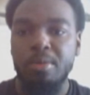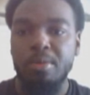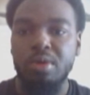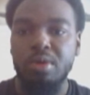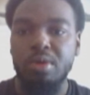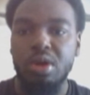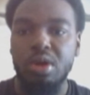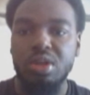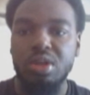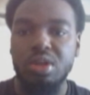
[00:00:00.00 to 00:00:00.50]

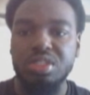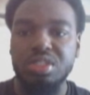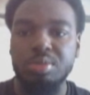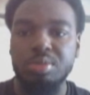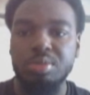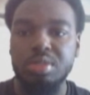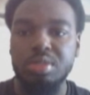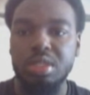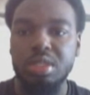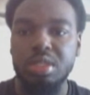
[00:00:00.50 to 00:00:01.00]
what
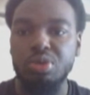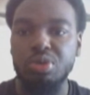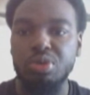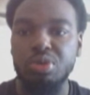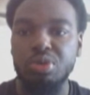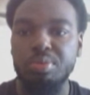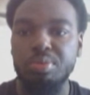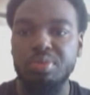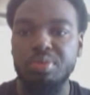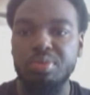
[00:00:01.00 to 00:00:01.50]
hardships the
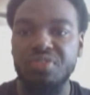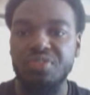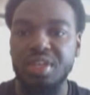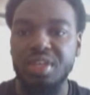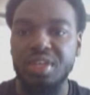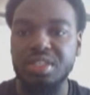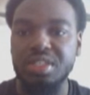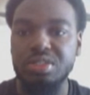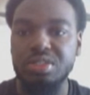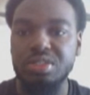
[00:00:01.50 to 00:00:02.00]
group
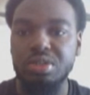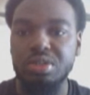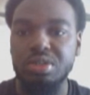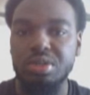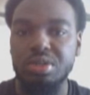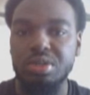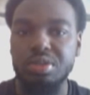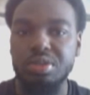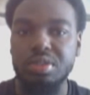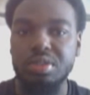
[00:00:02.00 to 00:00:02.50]
faced,
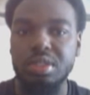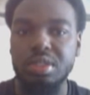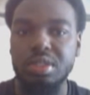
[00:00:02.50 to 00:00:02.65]
or